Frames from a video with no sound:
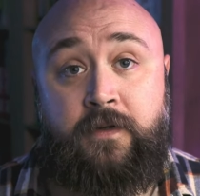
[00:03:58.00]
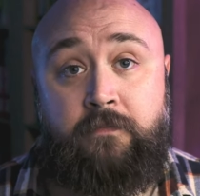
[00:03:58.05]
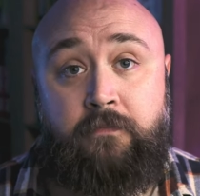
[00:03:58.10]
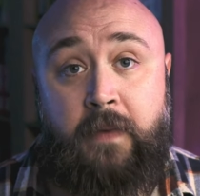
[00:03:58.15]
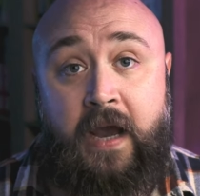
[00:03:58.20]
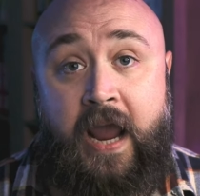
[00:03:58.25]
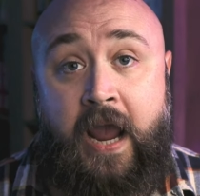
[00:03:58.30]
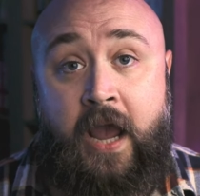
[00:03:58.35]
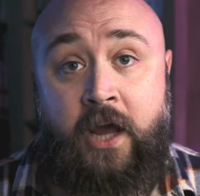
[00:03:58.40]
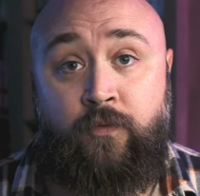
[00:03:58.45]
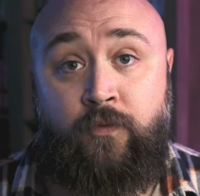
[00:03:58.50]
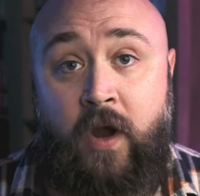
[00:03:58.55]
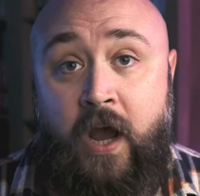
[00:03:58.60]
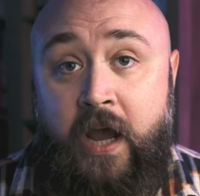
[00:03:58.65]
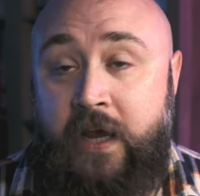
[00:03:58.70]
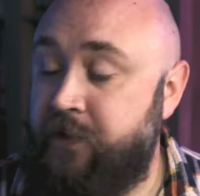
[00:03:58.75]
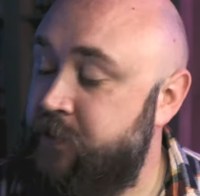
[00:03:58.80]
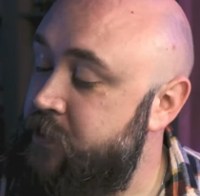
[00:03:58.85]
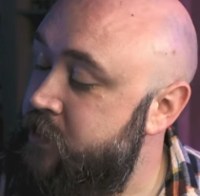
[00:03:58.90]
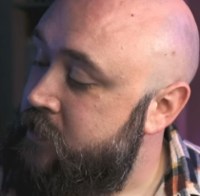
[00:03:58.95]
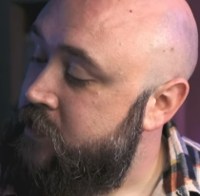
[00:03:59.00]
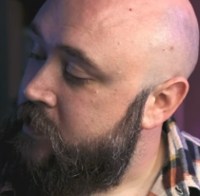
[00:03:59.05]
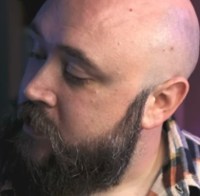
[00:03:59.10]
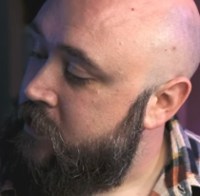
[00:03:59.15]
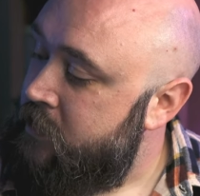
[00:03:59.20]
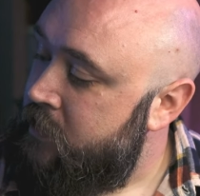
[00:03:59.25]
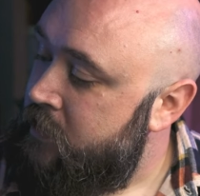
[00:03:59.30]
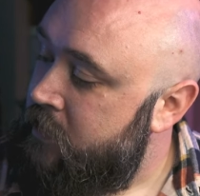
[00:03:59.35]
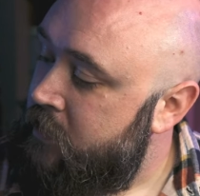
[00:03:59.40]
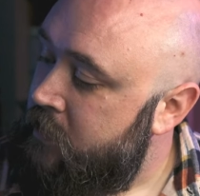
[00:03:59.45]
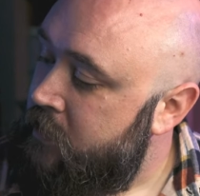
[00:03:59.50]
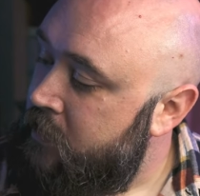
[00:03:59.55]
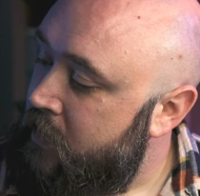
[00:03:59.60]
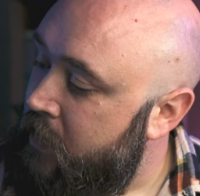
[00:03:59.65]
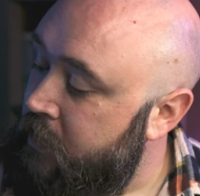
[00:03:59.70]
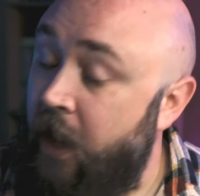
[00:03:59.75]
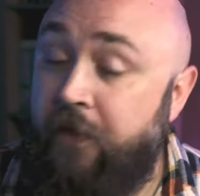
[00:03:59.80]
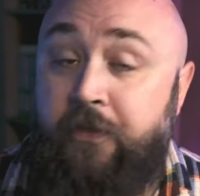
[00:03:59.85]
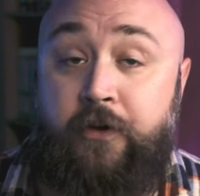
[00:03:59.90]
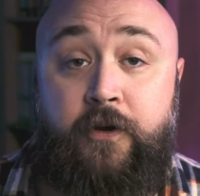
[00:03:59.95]
by Anne Rice.
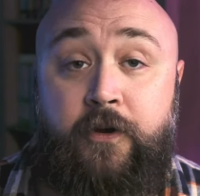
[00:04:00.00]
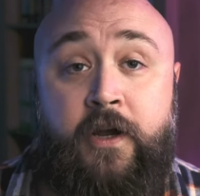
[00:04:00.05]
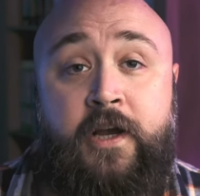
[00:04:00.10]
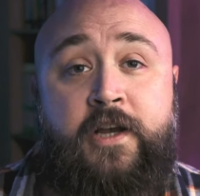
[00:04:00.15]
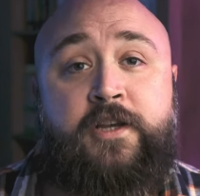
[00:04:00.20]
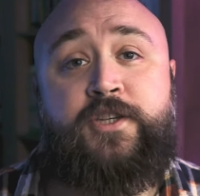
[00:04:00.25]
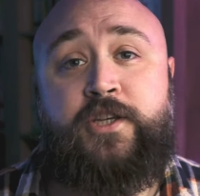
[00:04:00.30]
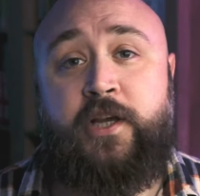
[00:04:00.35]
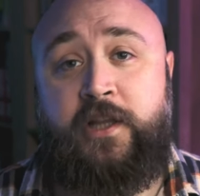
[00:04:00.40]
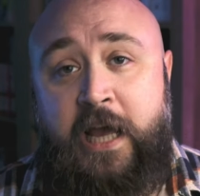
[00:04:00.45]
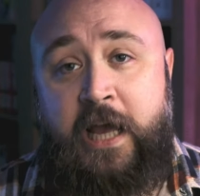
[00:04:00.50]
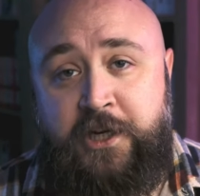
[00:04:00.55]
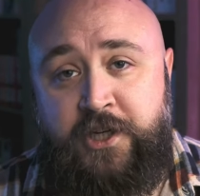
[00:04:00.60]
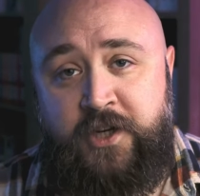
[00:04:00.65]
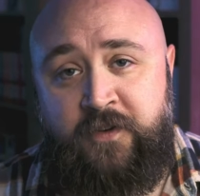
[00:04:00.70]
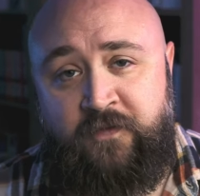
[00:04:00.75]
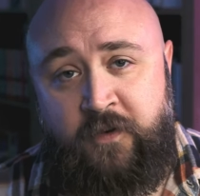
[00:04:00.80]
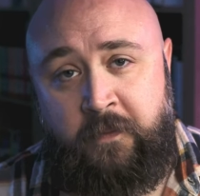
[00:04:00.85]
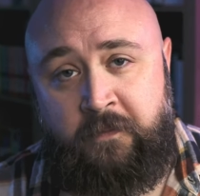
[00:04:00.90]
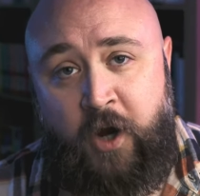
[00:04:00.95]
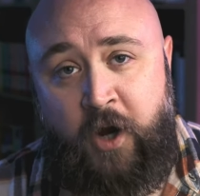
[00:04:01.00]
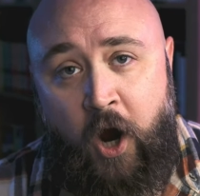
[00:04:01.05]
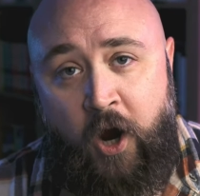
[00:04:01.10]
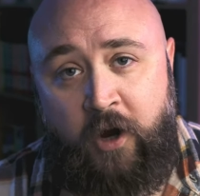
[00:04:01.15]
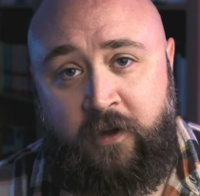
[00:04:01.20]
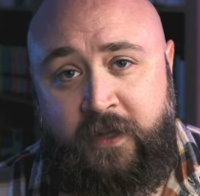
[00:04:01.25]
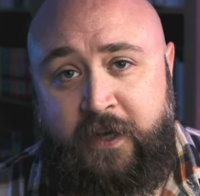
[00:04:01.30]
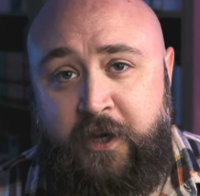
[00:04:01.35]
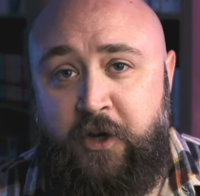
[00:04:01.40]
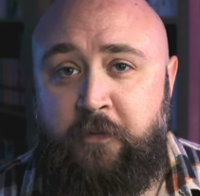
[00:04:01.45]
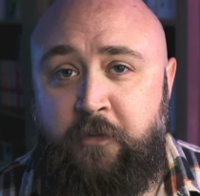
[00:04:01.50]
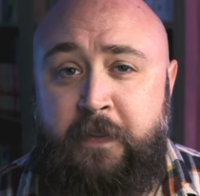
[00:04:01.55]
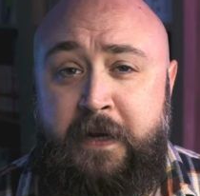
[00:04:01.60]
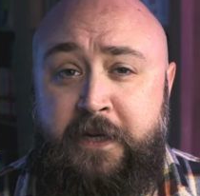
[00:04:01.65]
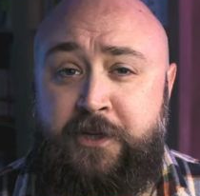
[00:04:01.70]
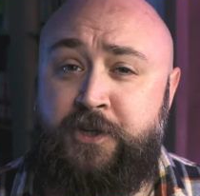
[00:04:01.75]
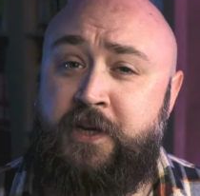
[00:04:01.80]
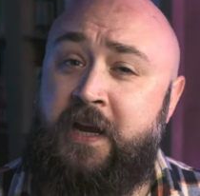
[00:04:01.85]
Another selection from Carly, who pitched it